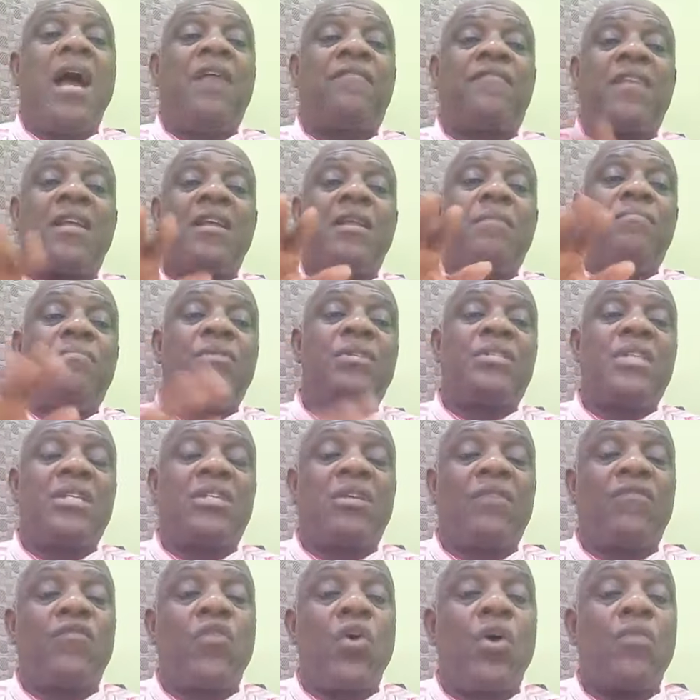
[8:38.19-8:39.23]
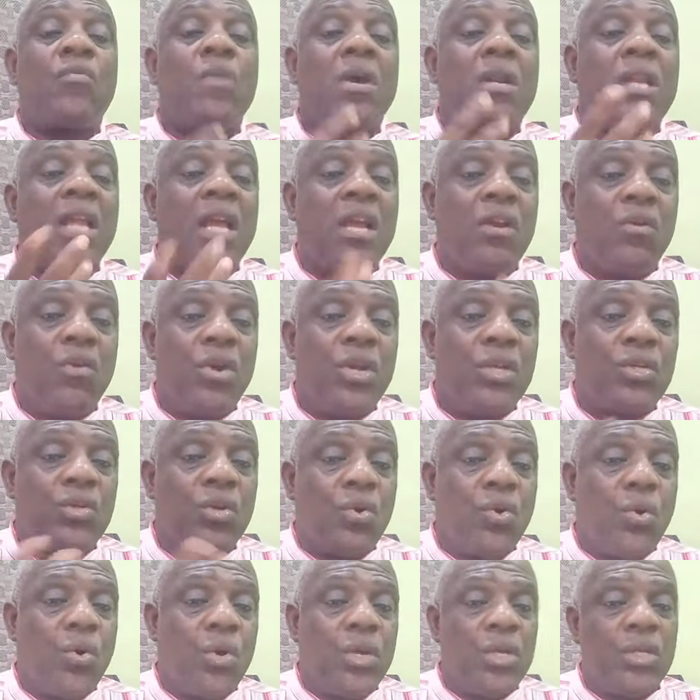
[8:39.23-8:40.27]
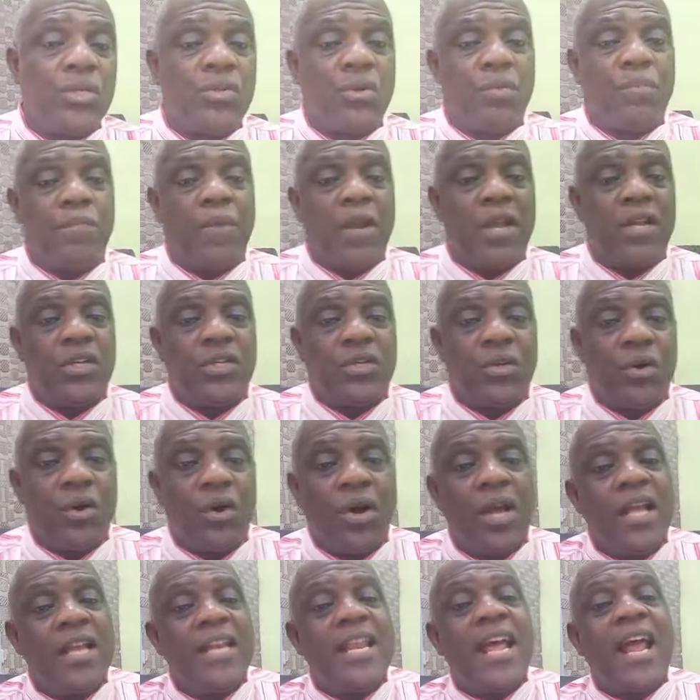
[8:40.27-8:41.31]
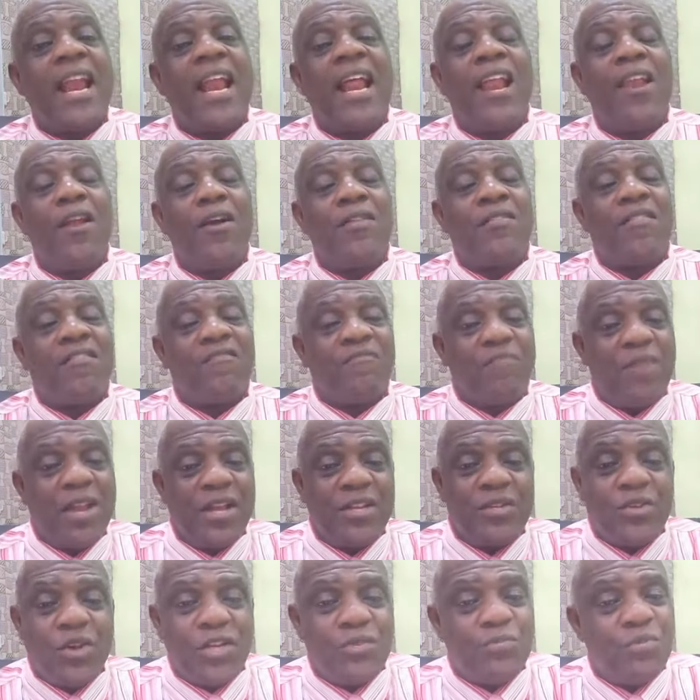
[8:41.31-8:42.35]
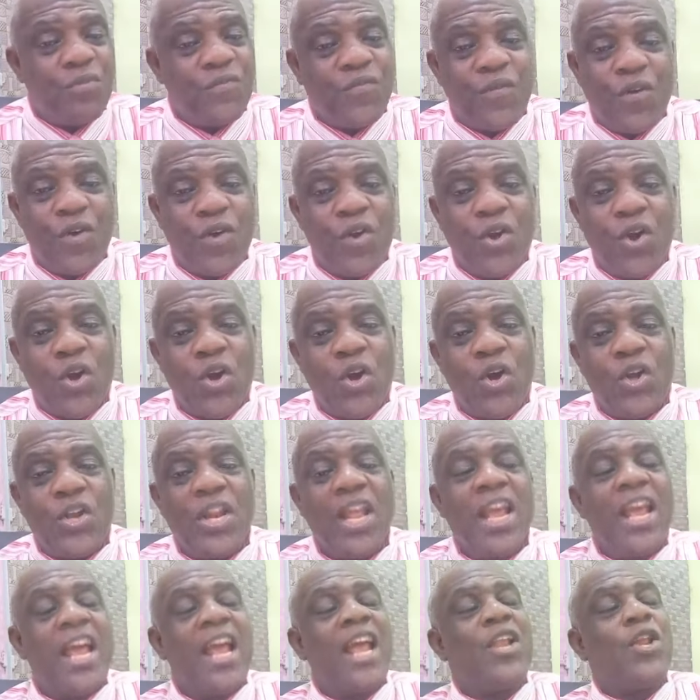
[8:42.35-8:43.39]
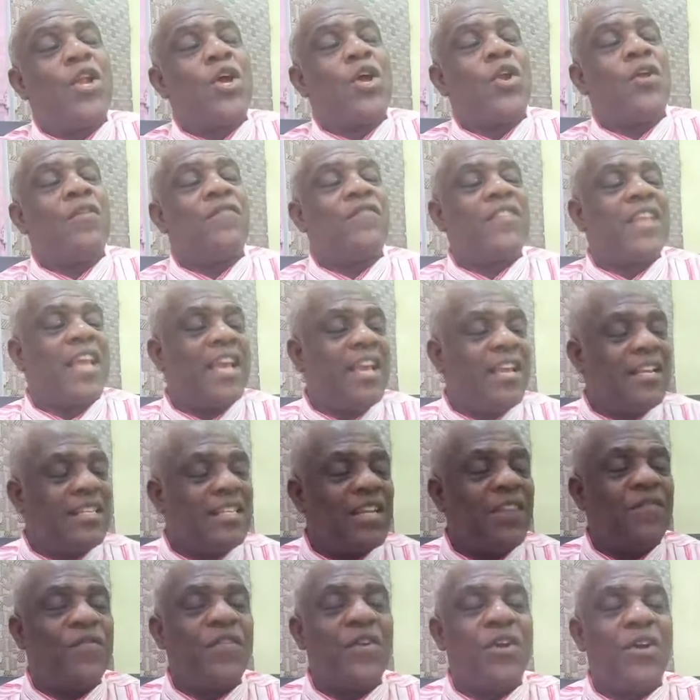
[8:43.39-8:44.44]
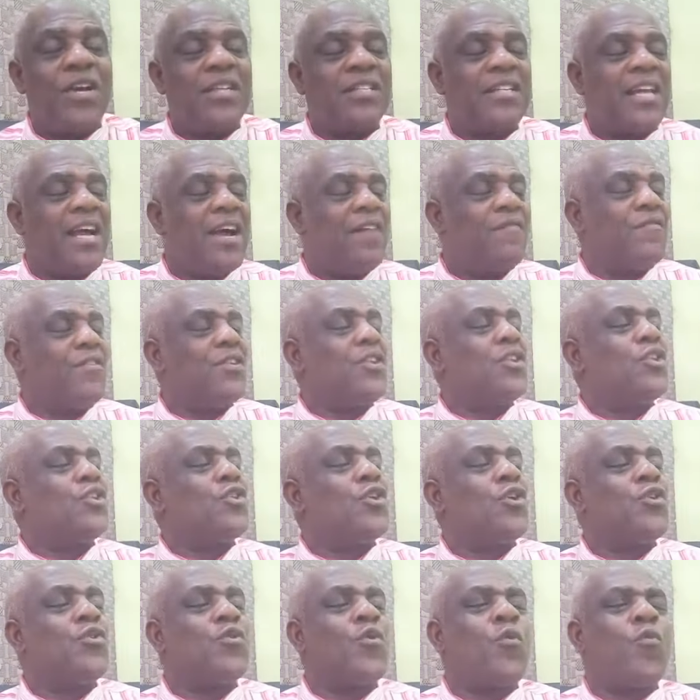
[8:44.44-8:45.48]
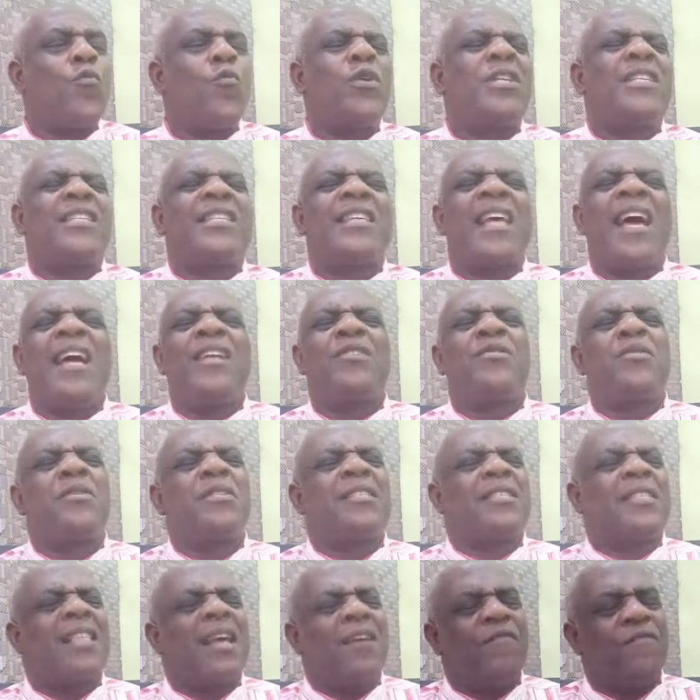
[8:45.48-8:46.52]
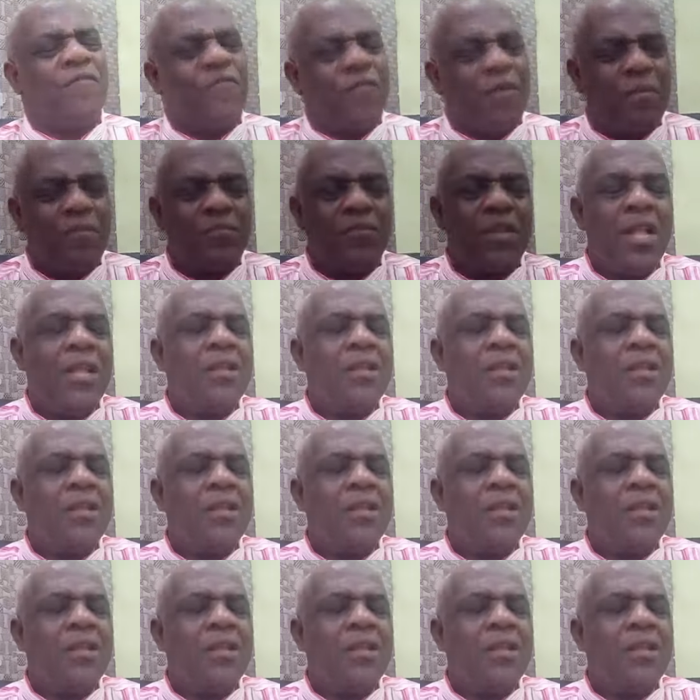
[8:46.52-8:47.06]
After the business of God, we're then going to go into pleasure. There are a lot of pleasures before God. A lot of things. If you get to heaven, you don't know which side to start from.